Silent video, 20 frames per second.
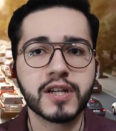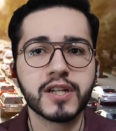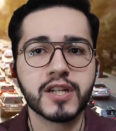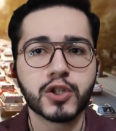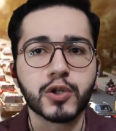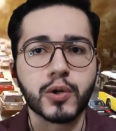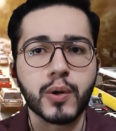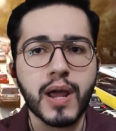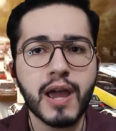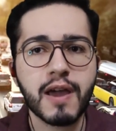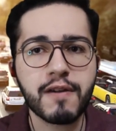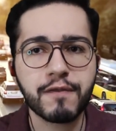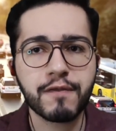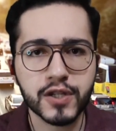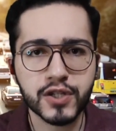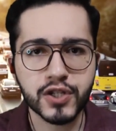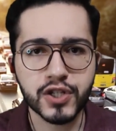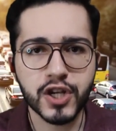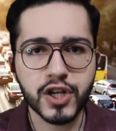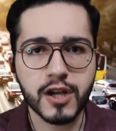in a
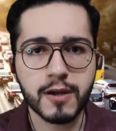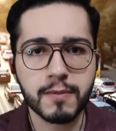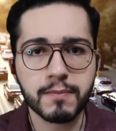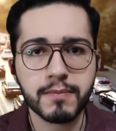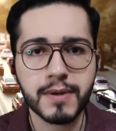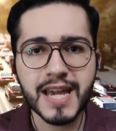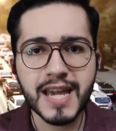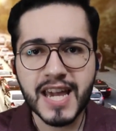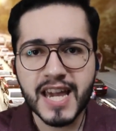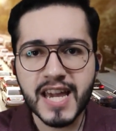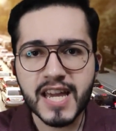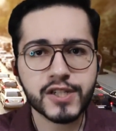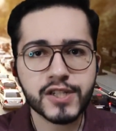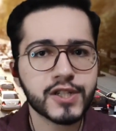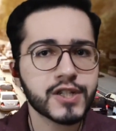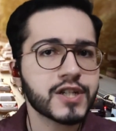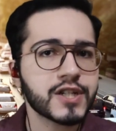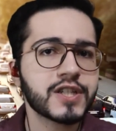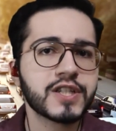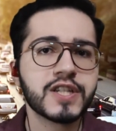traffic jam and
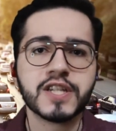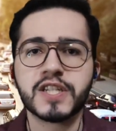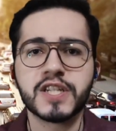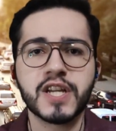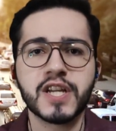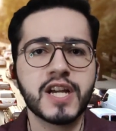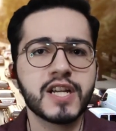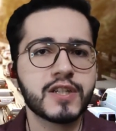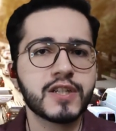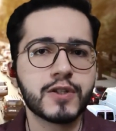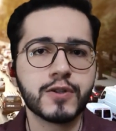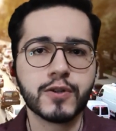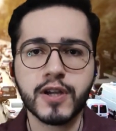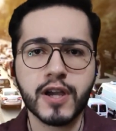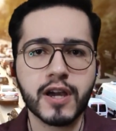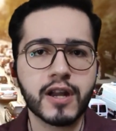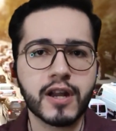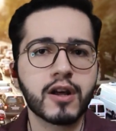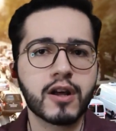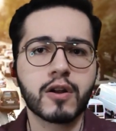just decides to
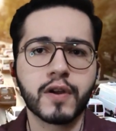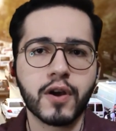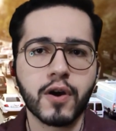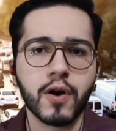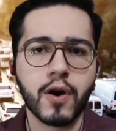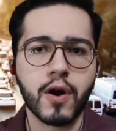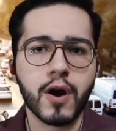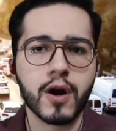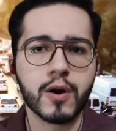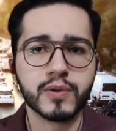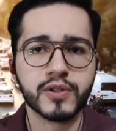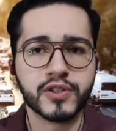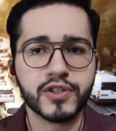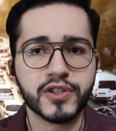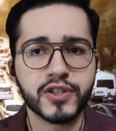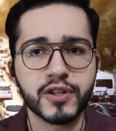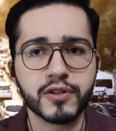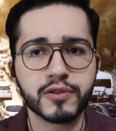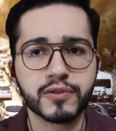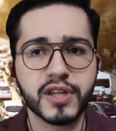get out of the car,
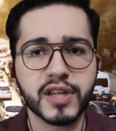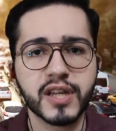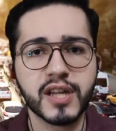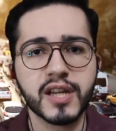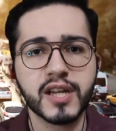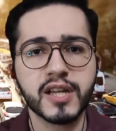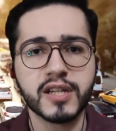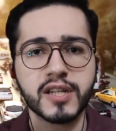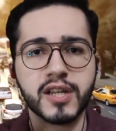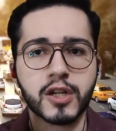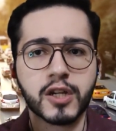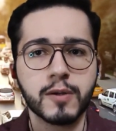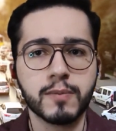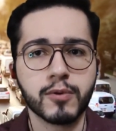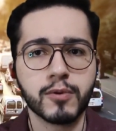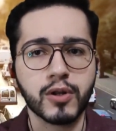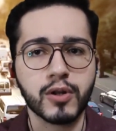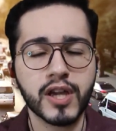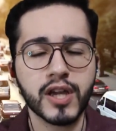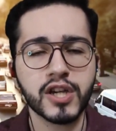resulting in the
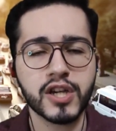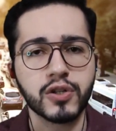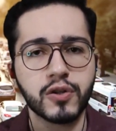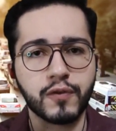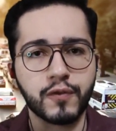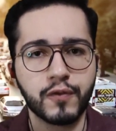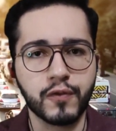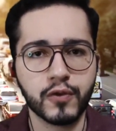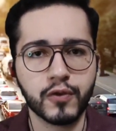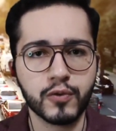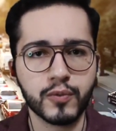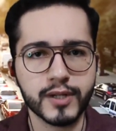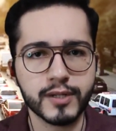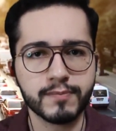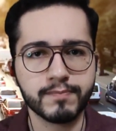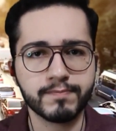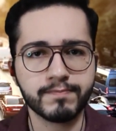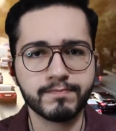accumulation of fluid.